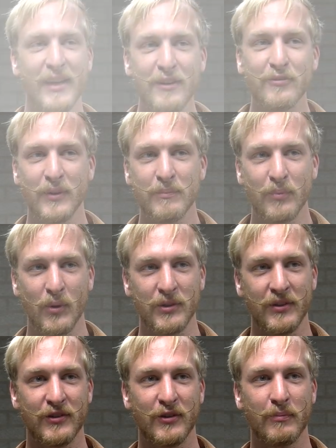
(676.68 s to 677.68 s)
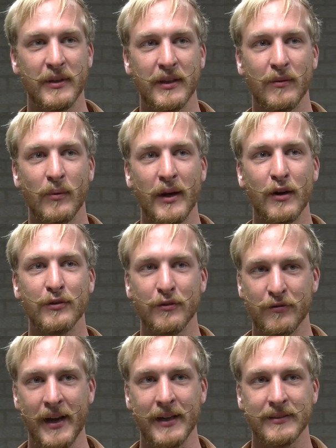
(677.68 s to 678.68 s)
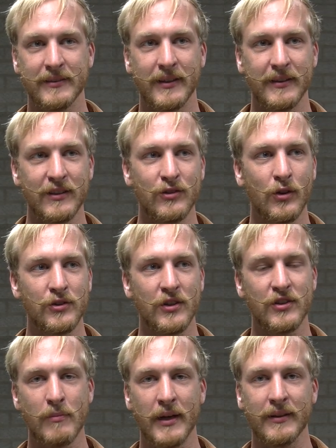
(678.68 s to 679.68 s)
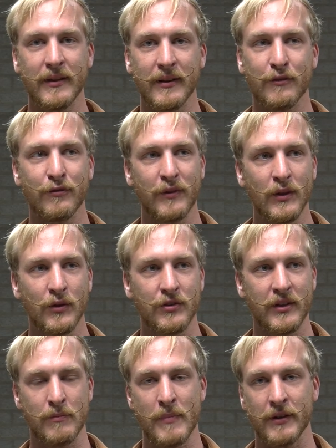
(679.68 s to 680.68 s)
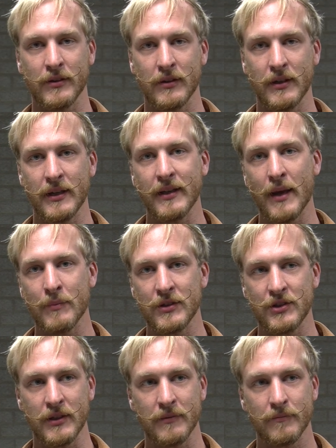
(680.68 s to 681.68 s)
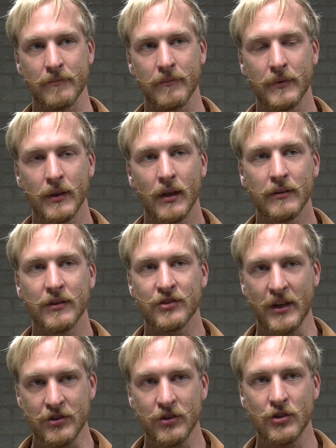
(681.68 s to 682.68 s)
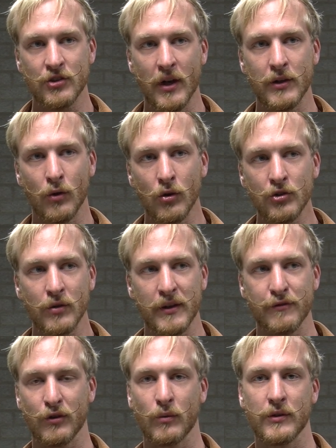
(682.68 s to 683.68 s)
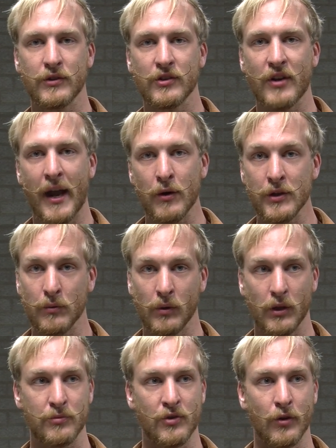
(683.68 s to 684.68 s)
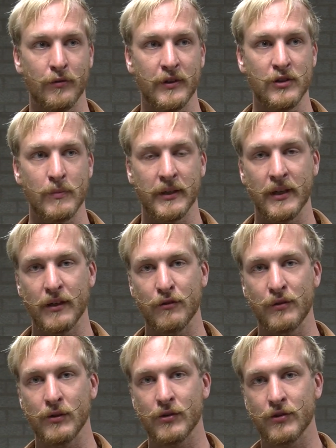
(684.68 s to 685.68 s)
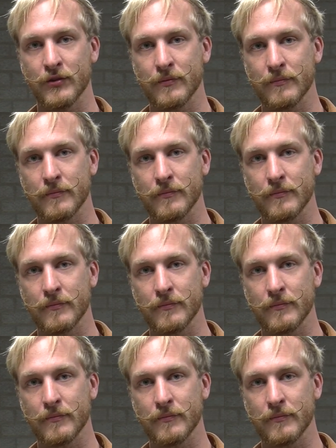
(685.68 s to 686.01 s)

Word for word: therefore important to be aware of the fact that it's not just the magnetic fields that matter in MEG. The sensor design also influences how you will observe these magnetic fields.